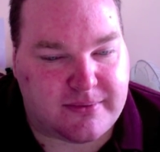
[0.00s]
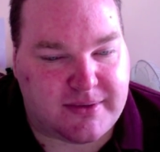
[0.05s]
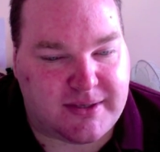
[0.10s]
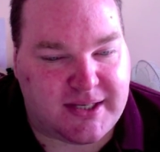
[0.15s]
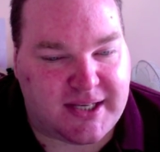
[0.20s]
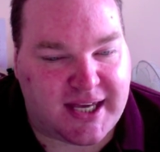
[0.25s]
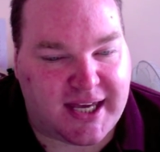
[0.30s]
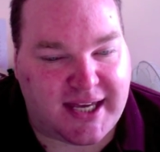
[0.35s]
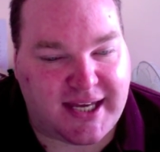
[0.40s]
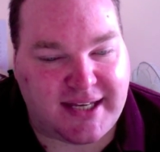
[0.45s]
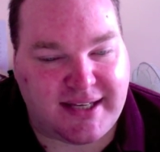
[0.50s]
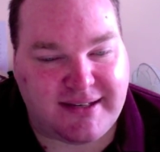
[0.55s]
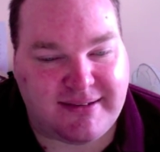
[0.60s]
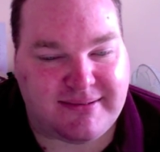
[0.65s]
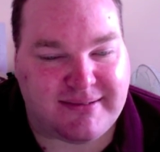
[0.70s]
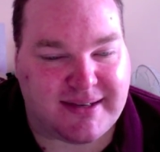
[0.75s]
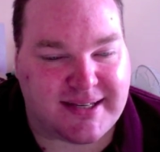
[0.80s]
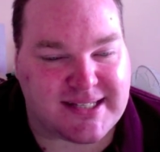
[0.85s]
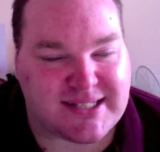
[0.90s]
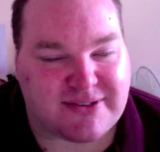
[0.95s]

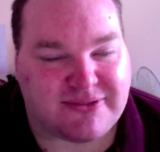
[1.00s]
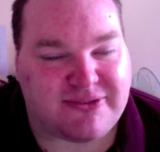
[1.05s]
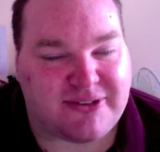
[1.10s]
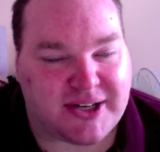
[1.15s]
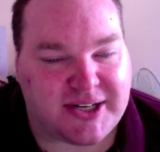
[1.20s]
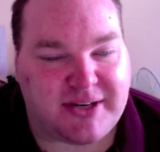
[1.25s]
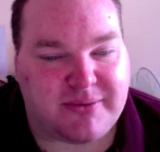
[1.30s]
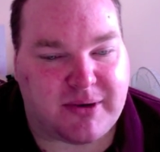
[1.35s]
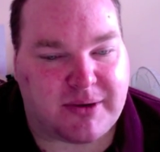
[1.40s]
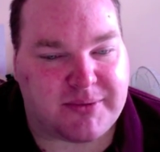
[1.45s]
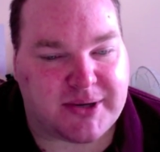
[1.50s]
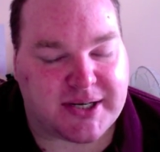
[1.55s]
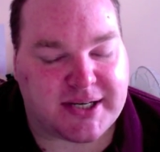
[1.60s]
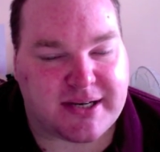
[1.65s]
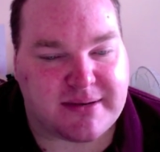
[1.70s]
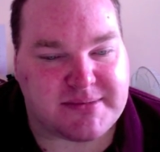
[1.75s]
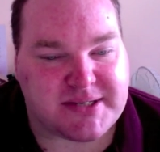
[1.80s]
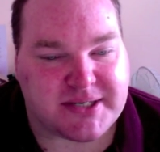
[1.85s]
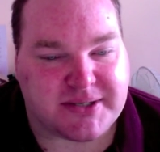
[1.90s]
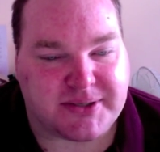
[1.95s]
He is a funny one when it
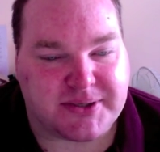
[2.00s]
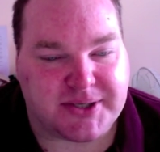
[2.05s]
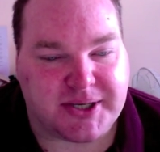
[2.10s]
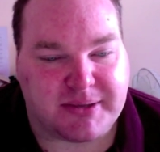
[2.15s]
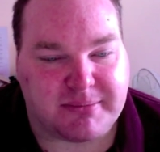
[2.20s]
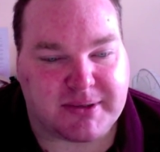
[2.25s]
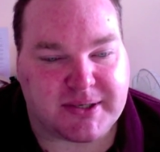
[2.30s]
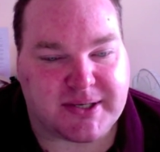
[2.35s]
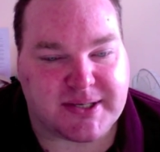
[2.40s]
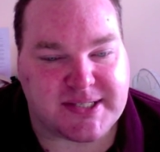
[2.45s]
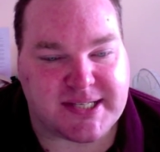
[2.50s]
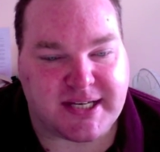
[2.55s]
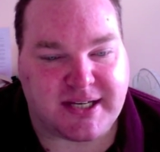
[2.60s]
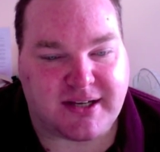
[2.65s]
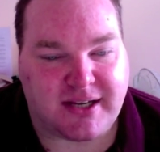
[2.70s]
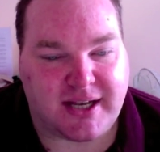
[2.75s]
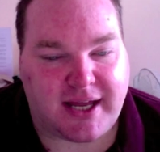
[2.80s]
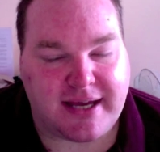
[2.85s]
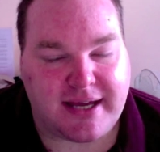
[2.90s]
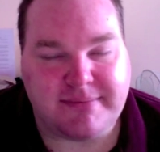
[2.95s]
comes to cooking because he
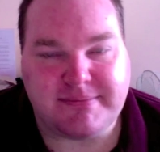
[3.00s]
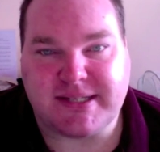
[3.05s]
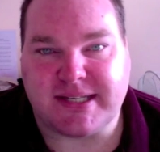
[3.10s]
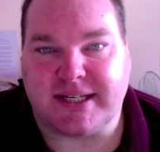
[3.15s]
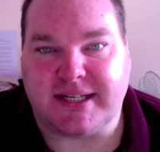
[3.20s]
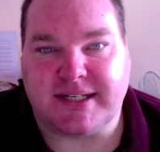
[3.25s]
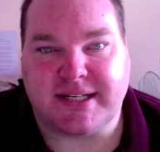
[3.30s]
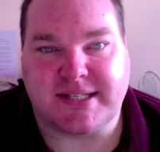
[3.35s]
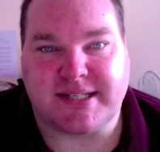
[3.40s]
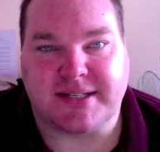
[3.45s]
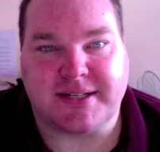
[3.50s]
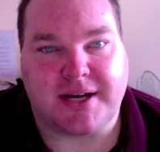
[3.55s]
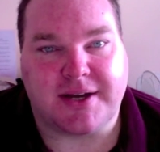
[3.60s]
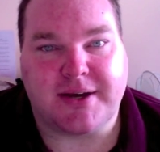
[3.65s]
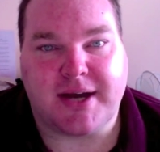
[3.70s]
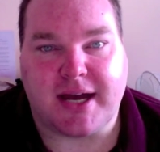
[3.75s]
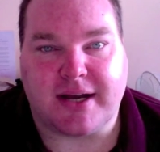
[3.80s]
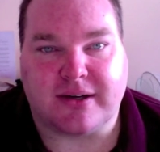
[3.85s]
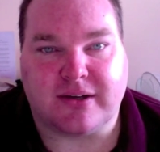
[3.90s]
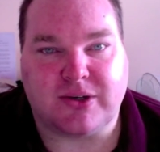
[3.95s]
claims that he doesn't know
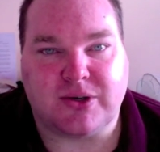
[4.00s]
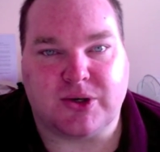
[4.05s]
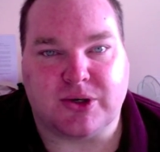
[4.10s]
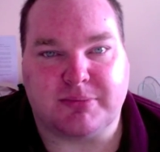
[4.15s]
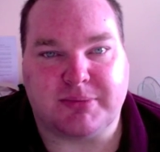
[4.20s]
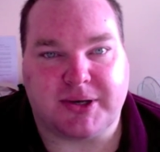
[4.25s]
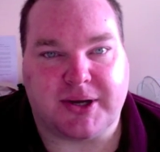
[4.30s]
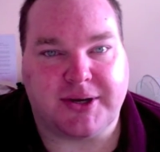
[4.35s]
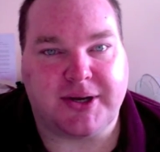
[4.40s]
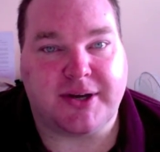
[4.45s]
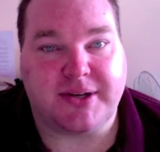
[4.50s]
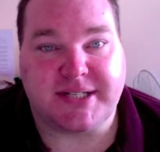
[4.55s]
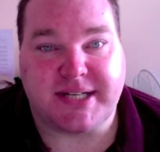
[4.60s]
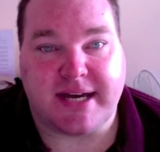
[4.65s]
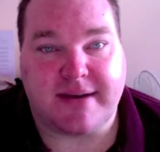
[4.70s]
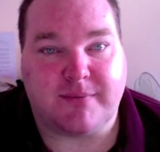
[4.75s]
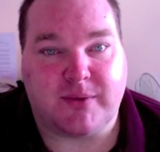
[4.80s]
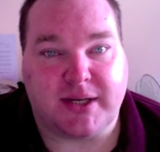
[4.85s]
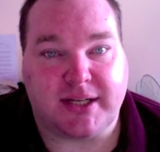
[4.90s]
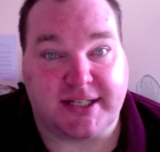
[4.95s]
how to cook, but I know
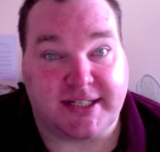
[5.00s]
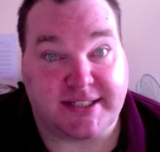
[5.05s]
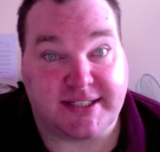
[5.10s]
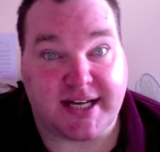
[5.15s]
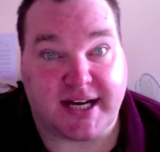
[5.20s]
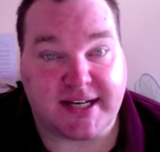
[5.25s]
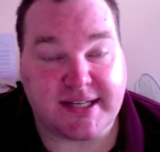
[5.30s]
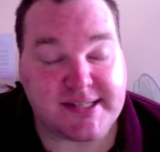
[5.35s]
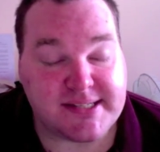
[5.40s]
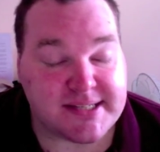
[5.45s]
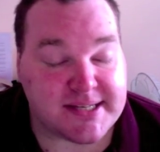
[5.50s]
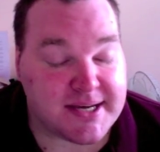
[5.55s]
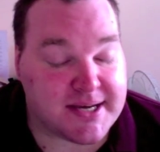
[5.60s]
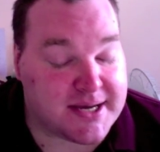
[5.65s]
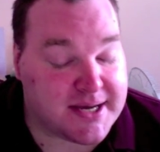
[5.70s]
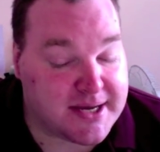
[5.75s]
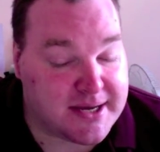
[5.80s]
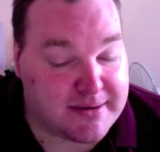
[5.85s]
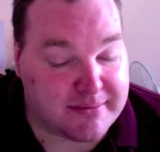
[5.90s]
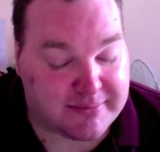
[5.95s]
damn well he does
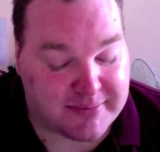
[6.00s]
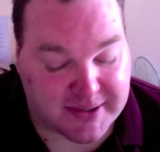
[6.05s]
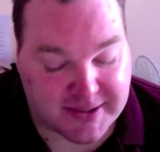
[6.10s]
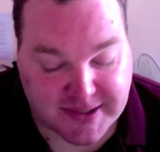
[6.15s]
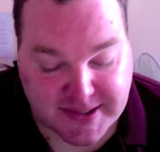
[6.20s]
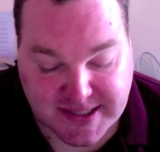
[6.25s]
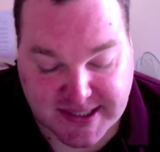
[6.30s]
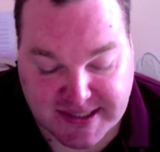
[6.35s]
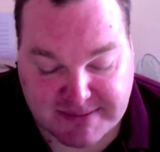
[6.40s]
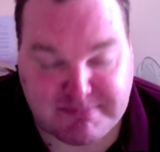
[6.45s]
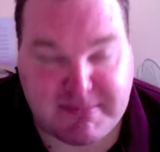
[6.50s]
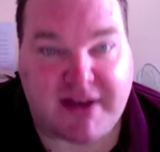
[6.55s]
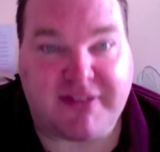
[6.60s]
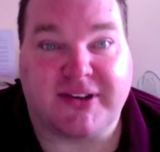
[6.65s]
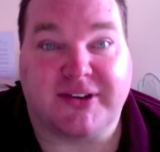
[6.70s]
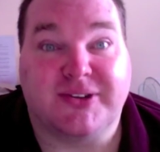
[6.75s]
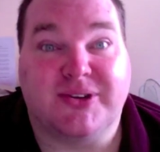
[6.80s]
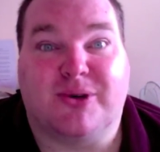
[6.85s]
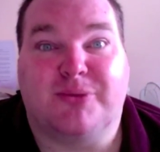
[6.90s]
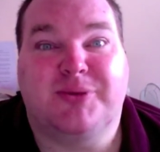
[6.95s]
because his
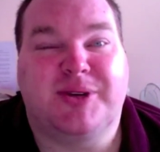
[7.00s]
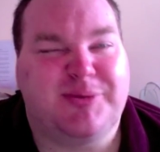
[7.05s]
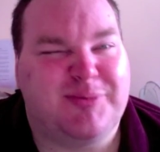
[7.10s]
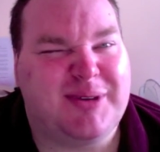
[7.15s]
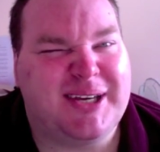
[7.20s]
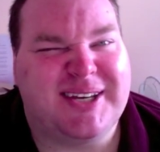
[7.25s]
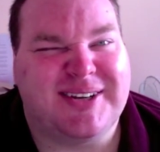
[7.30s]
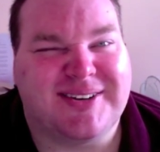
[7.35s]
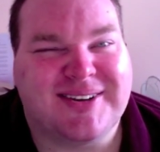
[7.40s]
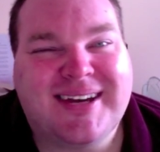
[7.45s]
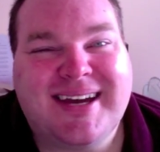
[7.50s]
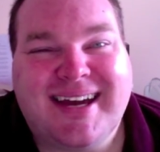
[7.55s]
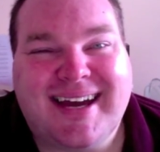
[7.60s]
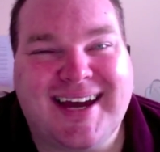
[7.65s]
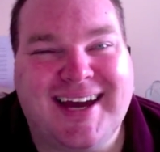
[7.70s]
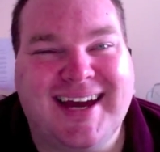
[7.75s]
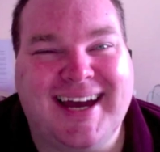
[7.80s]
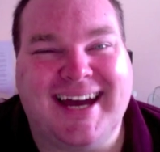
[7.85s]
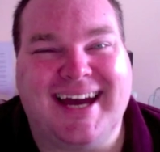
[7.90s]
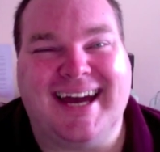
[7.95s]
mother dobbed him in.
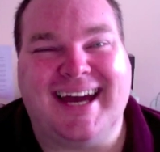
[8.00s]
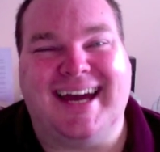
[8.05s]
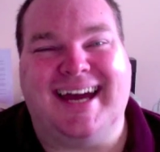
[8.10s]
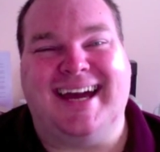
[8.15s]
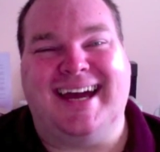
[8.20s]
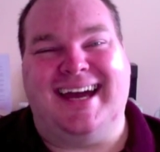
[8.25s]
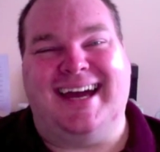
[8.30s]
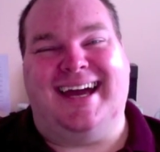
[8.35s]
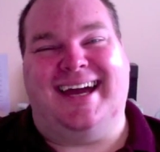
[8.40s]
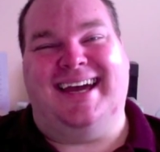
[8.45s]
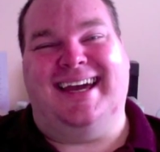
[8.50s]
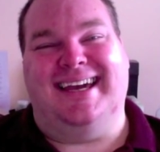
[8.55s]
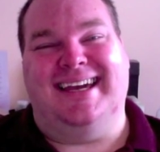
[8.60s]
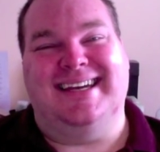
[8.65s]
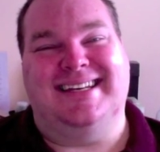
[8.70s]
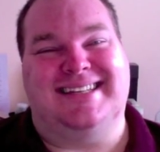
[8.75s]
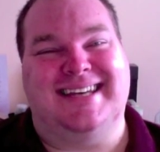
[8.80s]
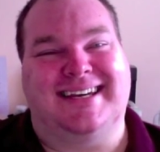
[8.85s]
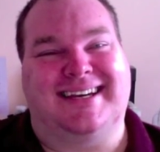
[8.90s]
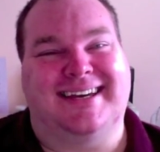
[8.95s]
He
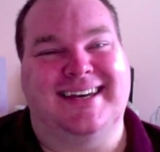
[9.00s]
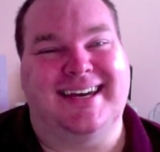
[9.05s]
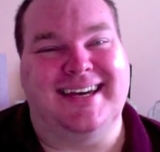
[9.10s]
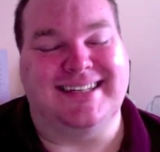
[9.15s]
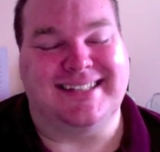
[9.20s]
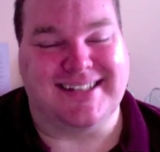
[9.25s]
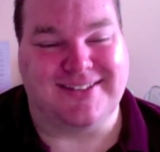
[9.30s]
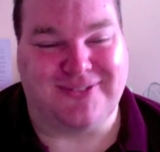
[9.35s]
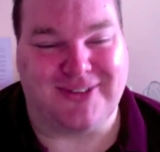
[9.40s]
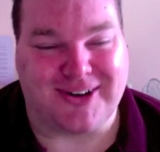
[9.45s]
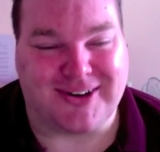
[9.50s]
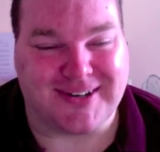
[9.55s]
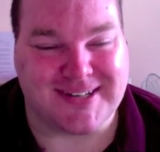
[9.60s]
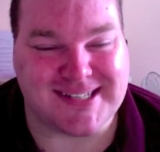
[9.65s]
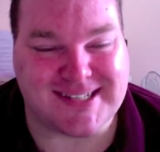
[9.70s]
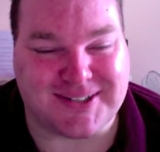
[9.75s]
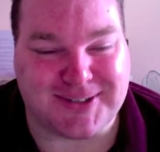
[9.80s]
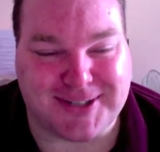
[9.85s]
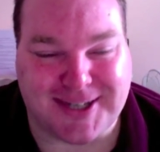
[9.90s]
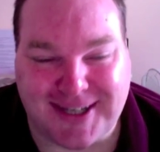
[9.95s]
did various
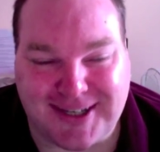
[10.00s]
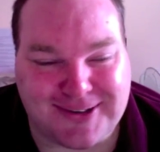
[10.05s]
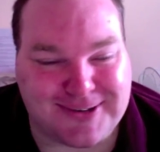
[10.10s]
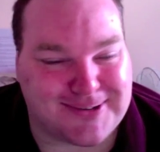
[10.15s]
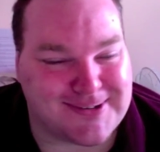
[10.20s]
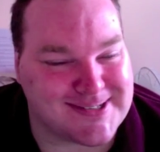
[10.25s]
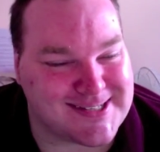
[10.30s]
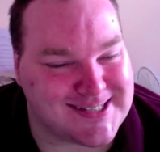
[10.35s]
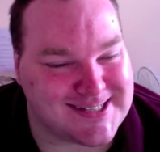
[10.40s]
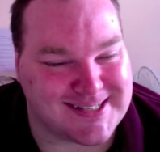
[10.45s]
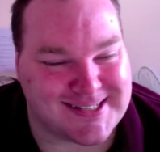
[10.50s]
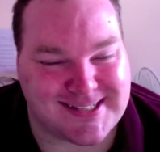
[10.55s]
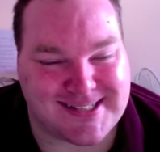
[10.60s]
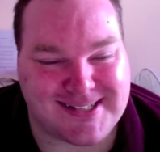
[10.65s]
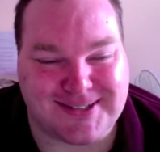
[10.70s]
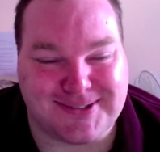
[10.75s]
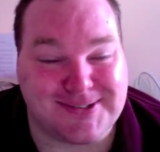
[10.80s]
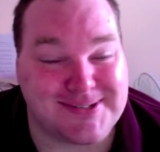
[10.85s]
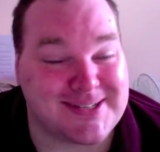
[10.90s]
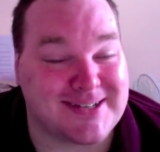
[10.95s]
cooking courses at
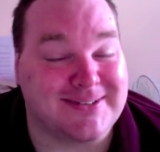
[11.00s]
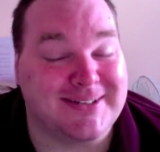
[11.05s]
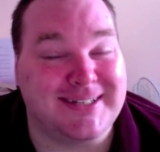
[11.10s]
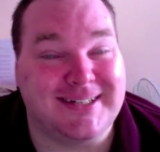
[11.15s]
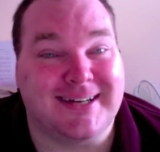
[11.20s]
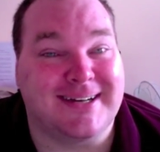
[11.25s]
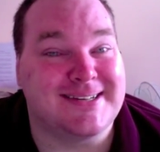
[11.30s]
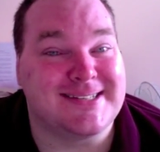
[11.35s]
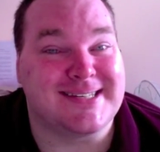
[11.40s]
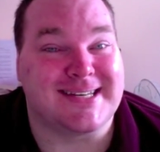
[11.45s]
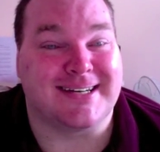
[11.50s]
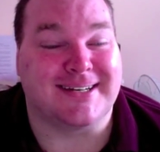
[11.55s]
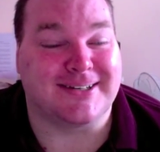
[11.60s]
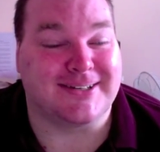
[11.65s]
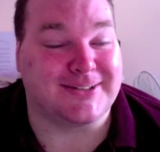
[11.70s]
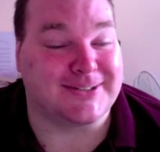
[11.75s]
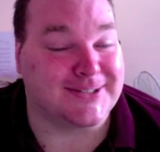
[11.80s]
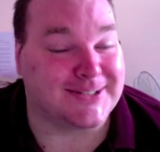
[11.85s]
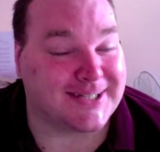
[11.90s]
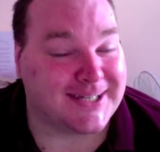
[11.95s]
school, so he knows how to
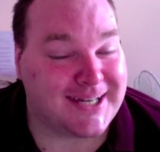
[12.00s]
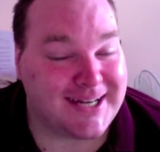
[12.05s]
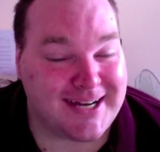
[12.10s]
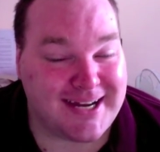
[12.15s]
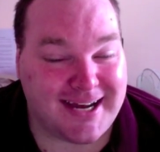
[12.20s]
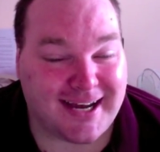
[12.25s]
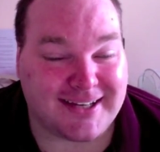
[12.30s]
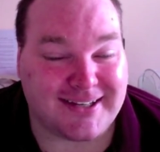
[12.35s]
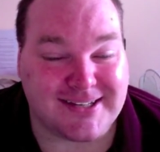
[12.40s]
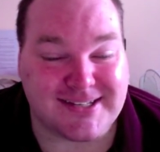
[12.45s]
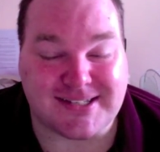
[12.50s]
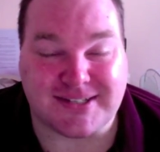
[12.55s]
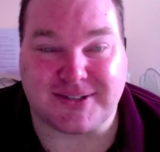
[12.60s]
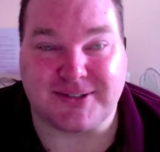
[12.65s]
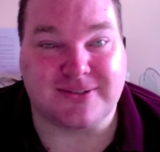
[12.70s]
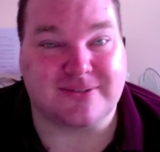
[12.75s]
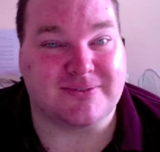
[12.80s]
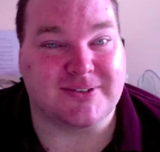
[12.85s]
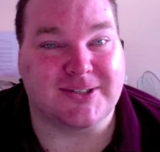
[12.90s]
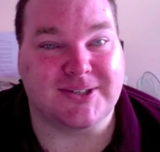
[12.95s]
cook and used to
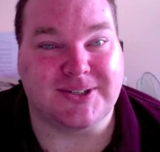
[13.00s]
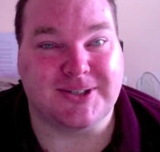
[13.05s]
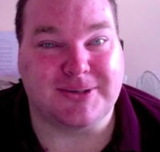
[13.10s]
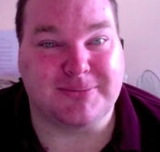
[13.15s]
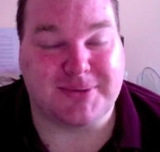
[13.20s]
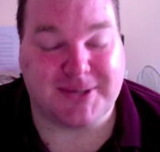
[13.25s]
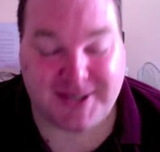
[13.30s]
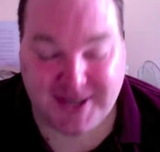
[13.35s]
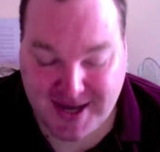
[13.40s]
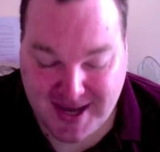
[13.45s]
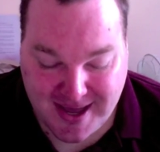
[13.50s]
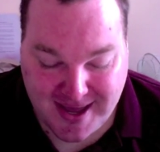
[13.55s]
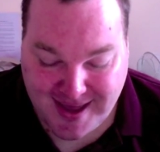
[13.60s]
cook for her, but